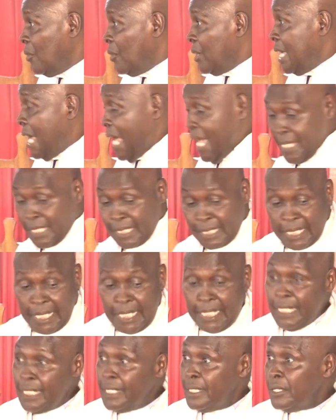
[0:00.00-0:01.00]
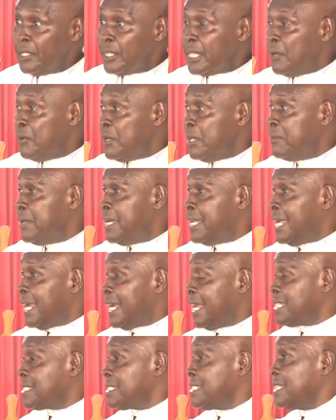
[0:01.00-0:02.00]
We are seeing the women
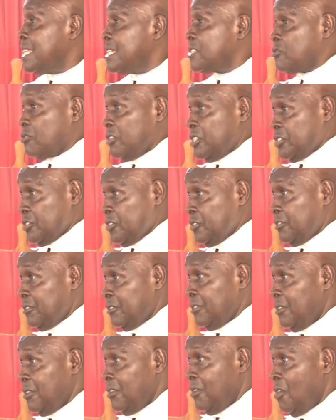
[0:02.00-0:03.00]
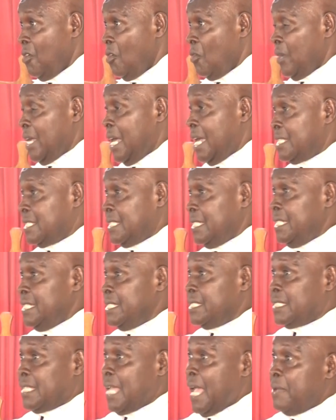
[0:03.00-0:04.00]
arresting the situation. We are
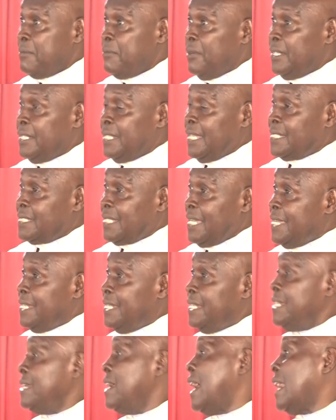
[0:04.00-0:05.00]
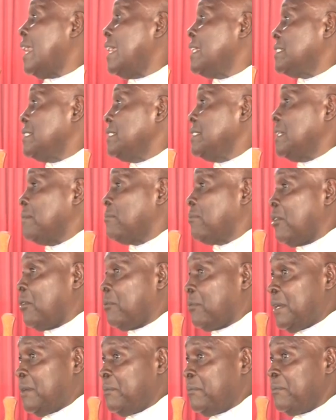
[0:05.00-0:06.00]
seeing Simon the Cyrene arresting the
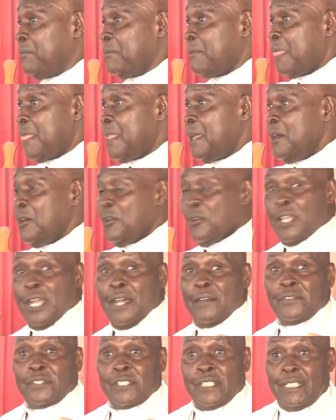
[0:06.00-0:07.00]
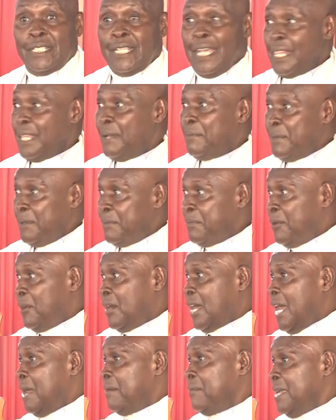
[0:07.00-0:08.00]
problem. We have seen the other people
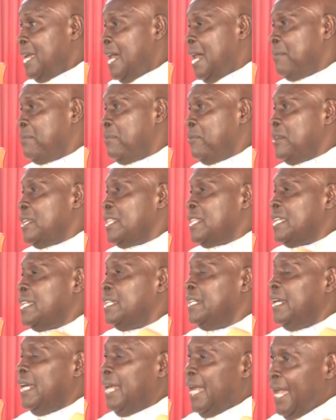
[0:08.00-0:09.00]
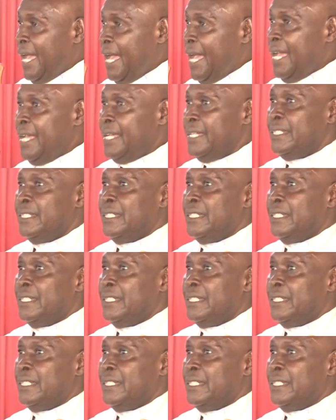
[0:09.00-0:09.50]
coming up with it.